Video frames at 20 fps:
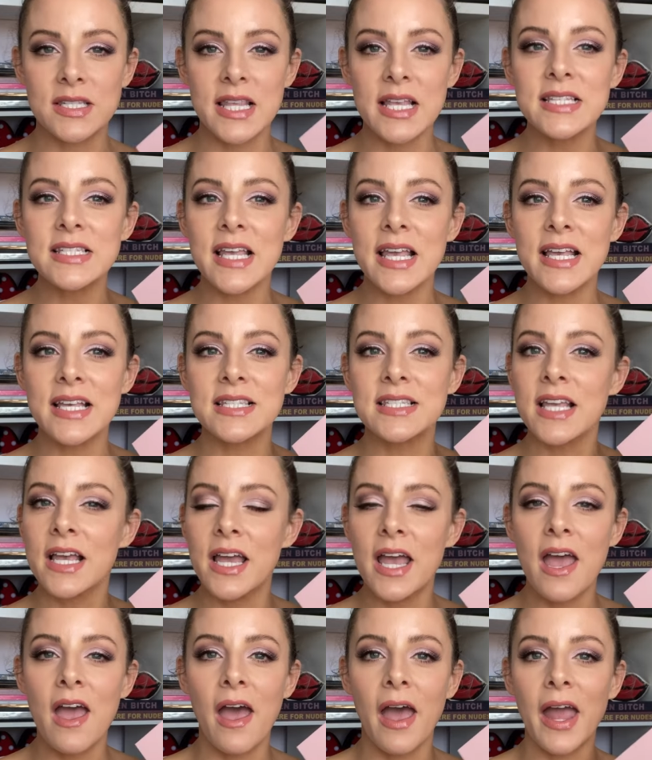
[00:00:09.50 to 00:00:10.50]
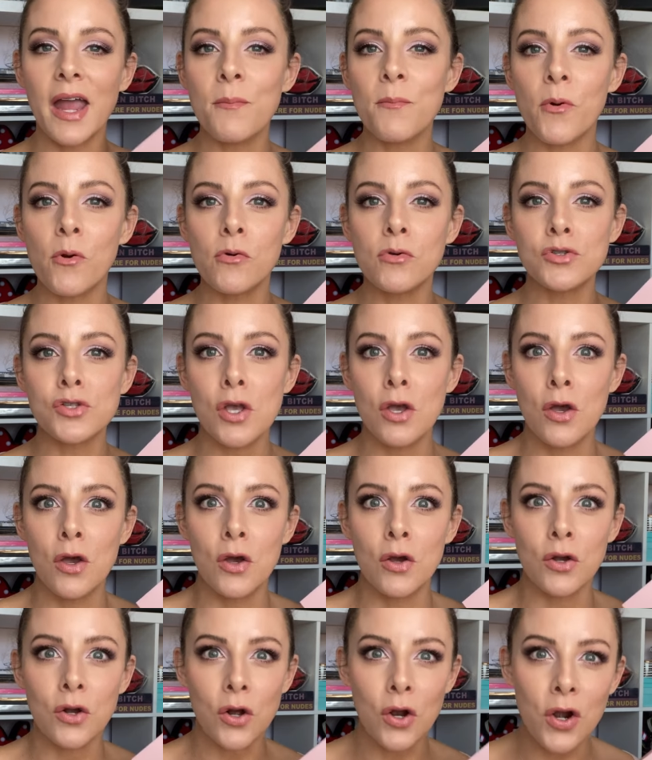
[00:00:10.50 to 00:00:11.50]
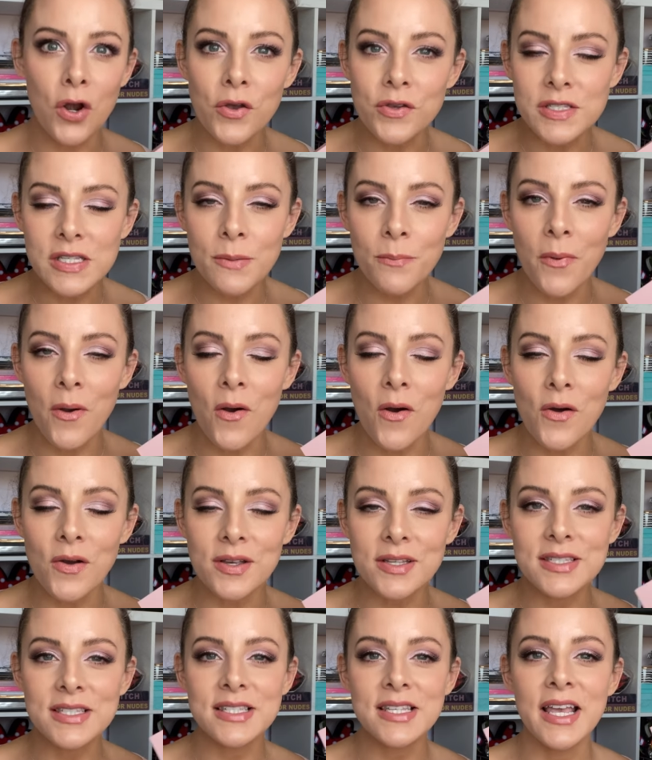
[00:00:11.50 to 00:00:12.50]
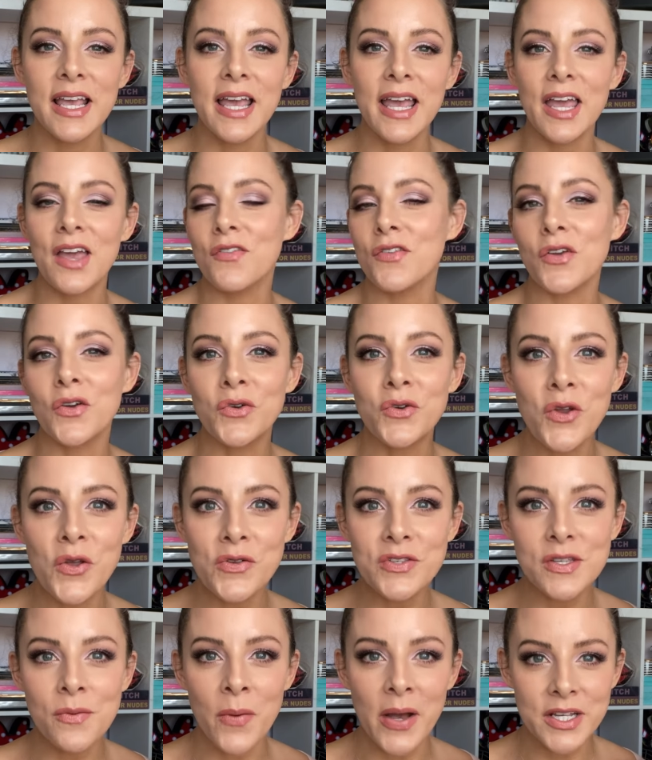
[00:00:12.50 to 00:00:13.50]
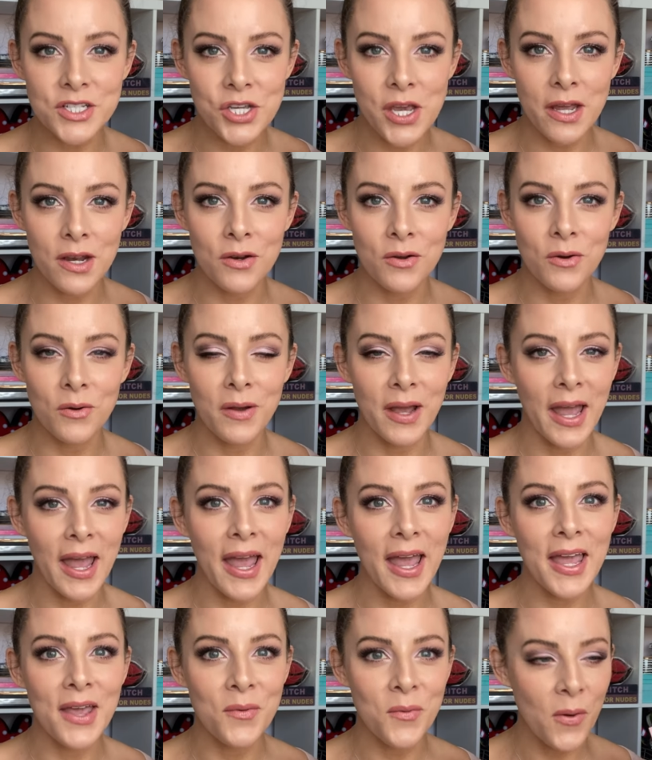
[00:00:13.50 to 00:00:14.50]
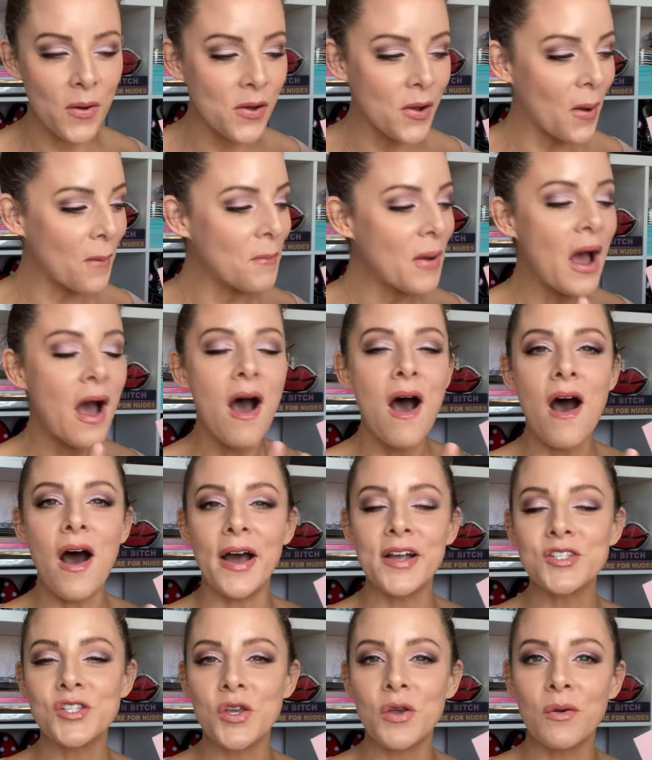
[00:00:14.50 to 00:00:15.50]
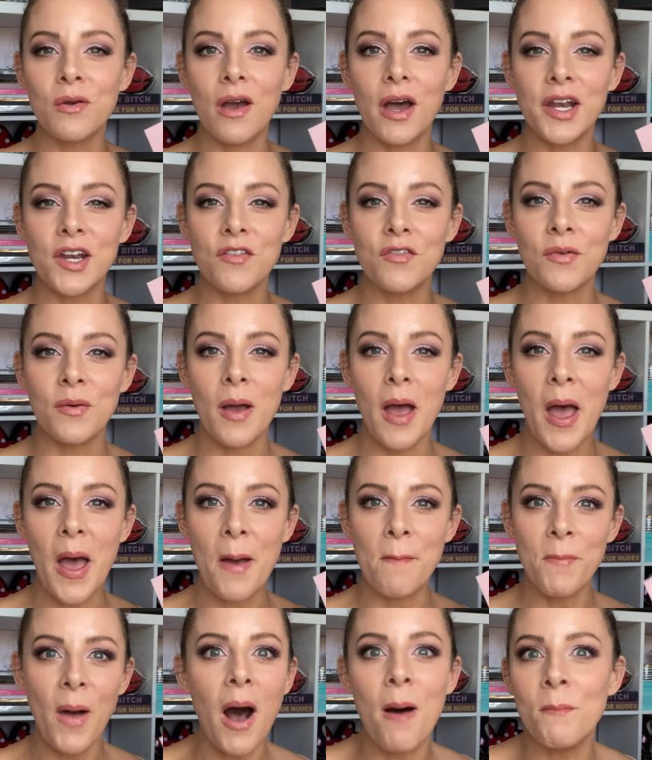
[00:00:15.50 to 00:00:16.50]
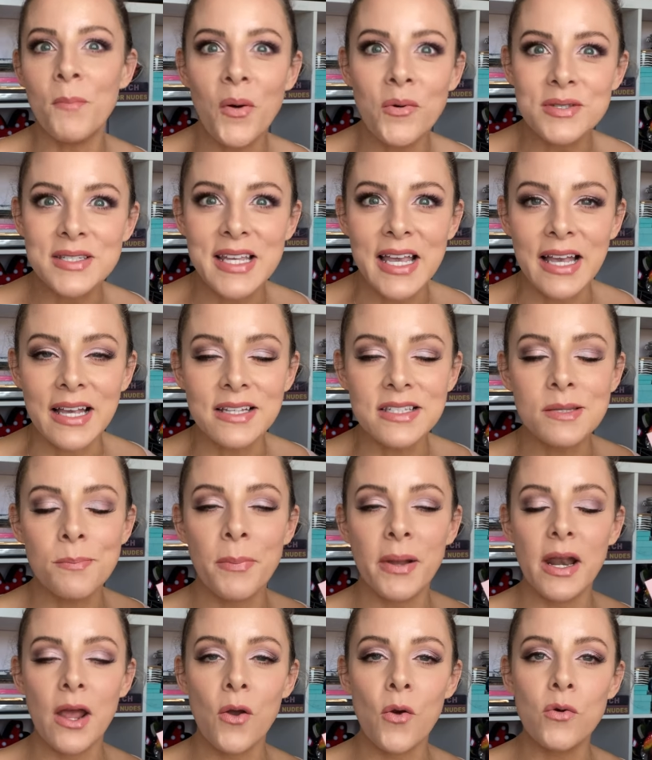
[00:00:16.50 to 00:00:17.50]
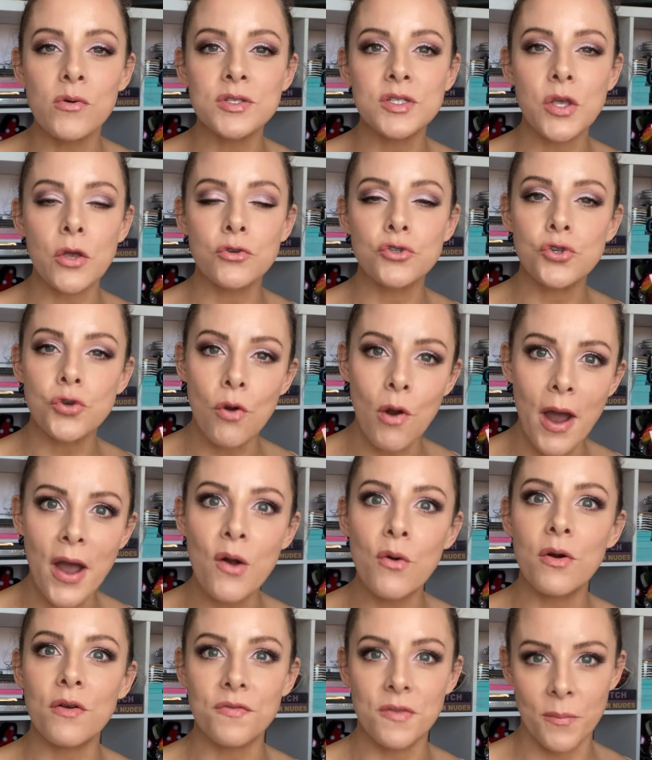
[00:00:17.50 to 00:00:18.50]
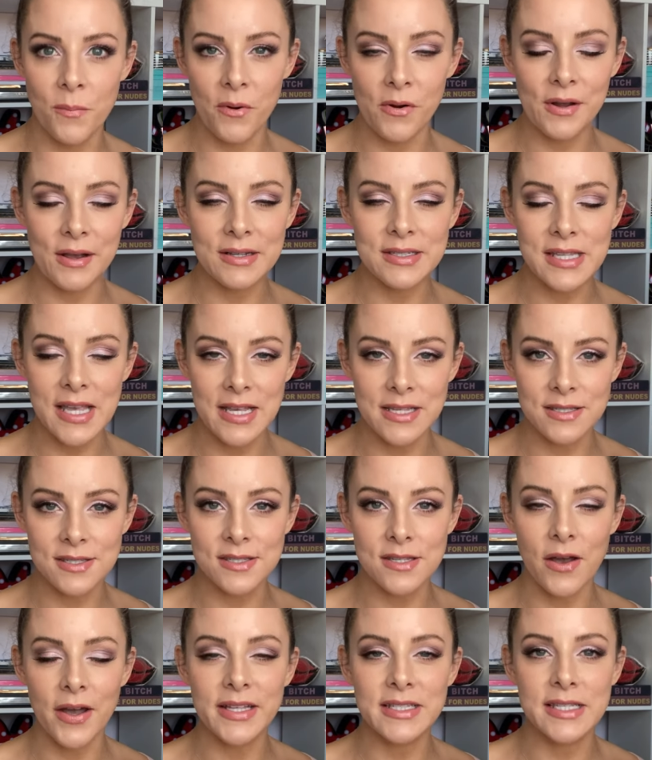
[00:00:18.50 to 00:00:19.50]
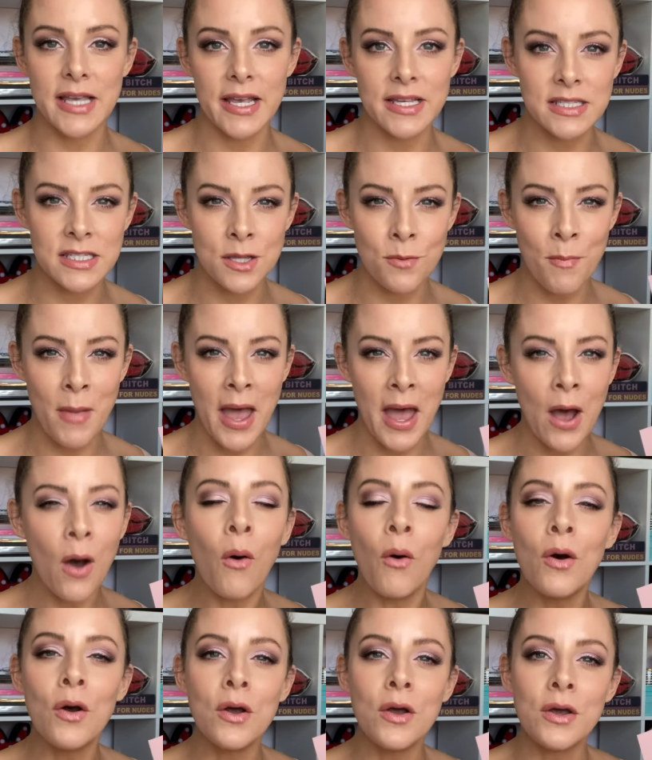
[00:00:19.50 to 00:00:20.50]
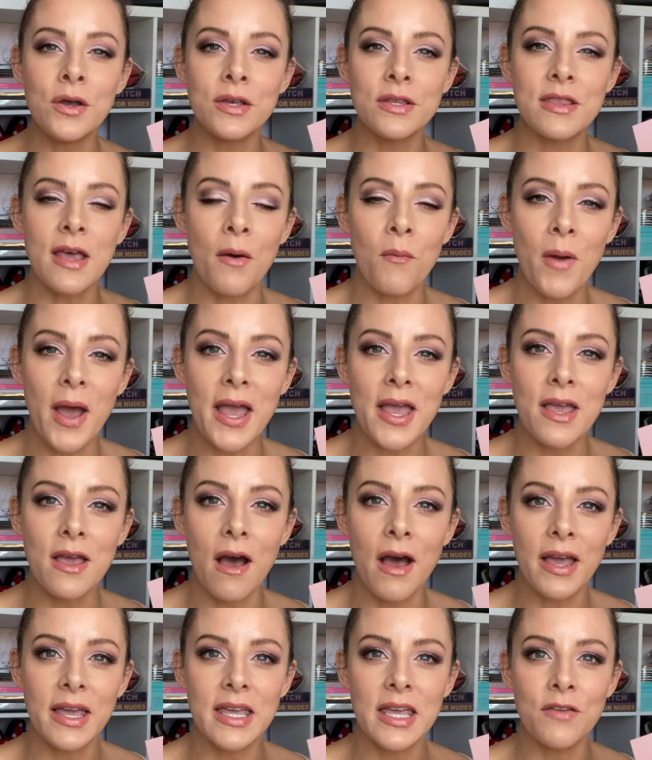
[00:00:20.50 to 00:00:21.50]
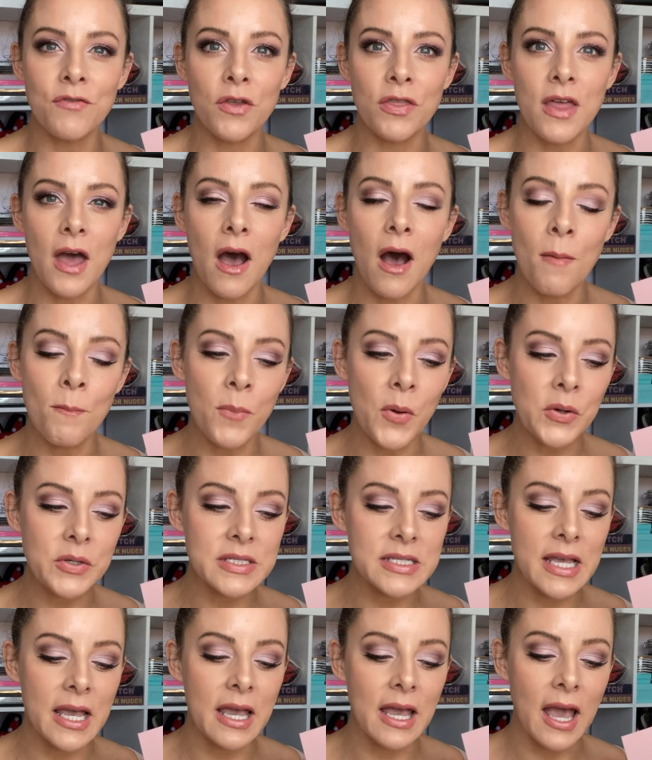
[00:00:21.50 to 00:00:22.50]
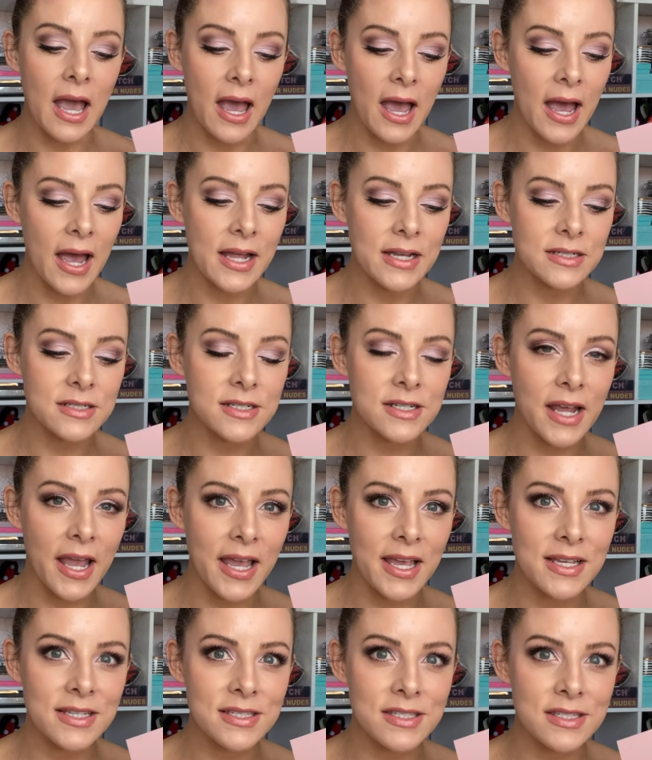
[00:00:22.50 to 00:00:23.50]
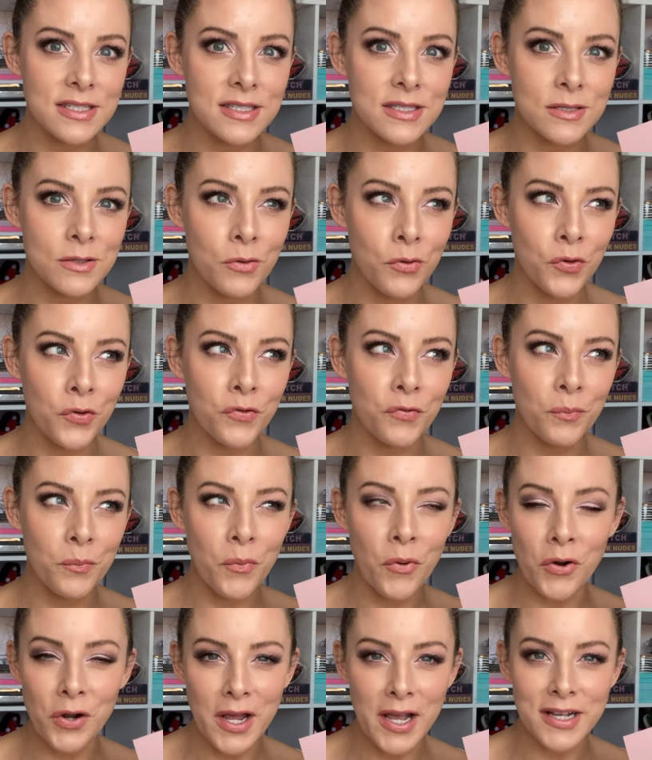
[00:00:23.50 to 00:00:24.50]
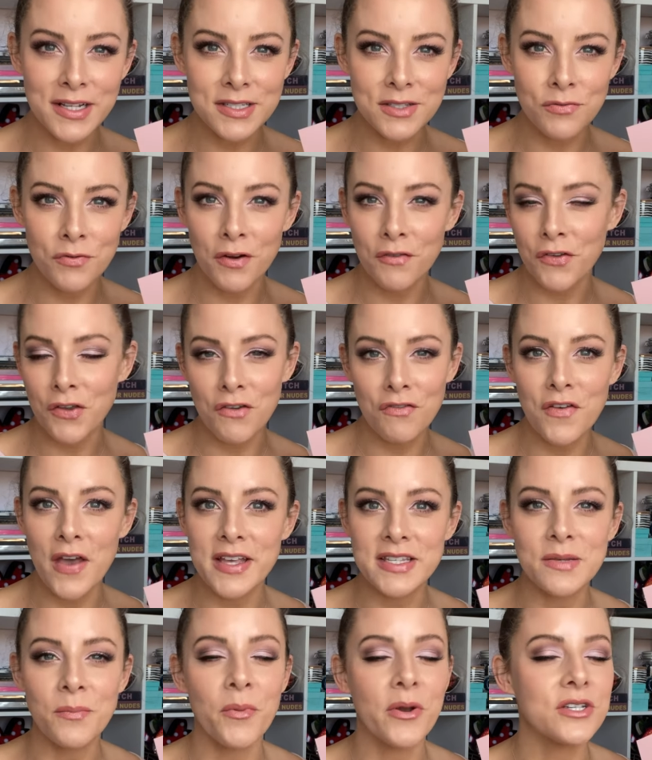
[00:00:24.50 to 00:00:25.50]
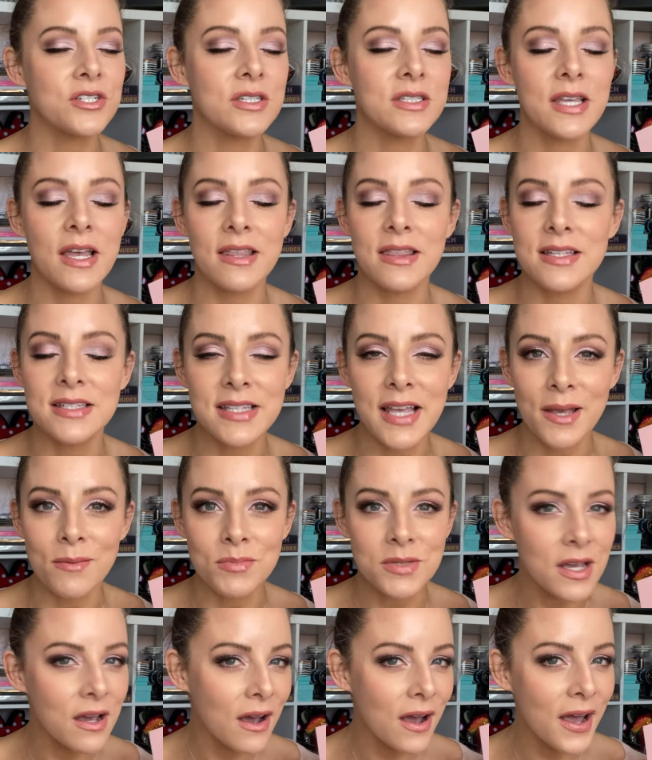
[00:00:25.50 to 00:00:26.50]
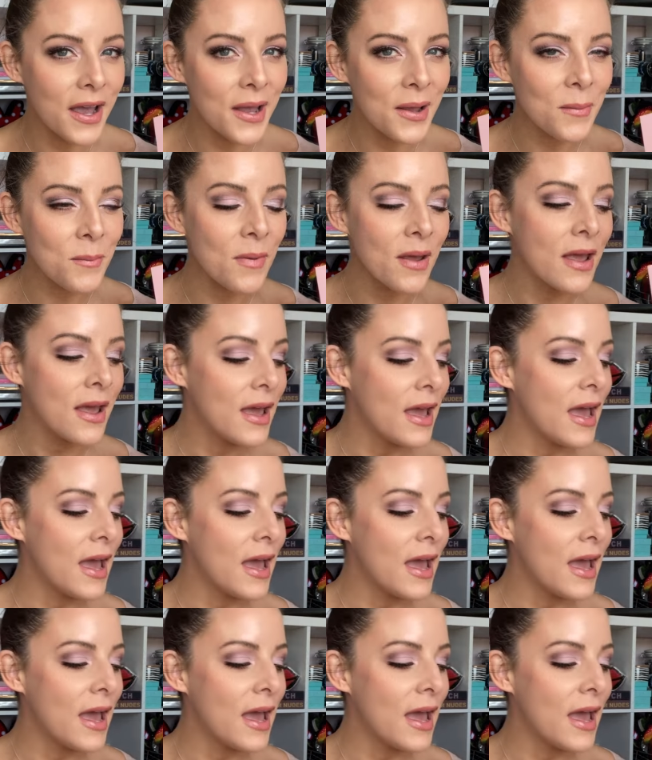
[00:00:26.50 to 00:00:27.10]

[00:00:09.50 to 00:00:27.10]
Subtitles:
This is April's glossy box. If you're new to my channel, hey, welcome. I do kind of unboxings, but I also try all of the products inside, test them out. That way I can give you that unboxing and a sort of product review, first impressions at the same time.